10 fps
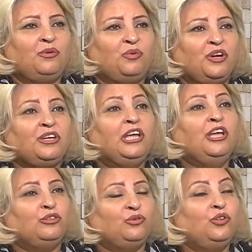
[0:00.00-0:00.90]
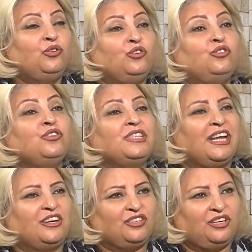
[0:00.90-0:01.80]
work to introduce
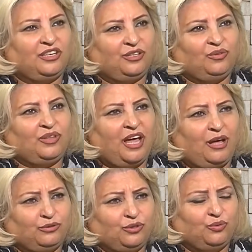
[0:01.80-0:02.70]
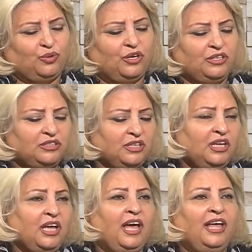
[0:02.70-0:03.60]
their children to the outer world,
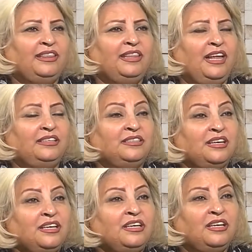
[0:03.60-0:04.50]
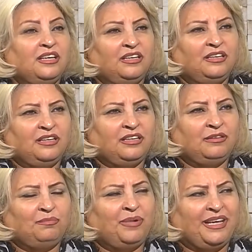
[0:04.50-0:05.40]
and then
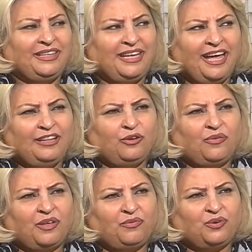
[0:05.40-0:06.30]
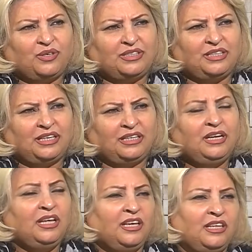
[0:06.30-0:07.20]
by the end of the 14,
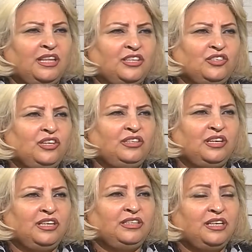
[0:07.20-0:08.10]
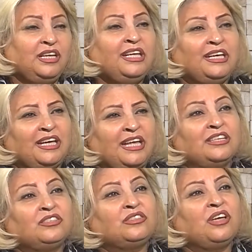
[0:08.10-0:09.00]
the children can
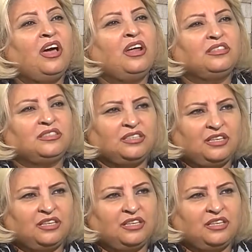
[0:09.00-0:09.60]
start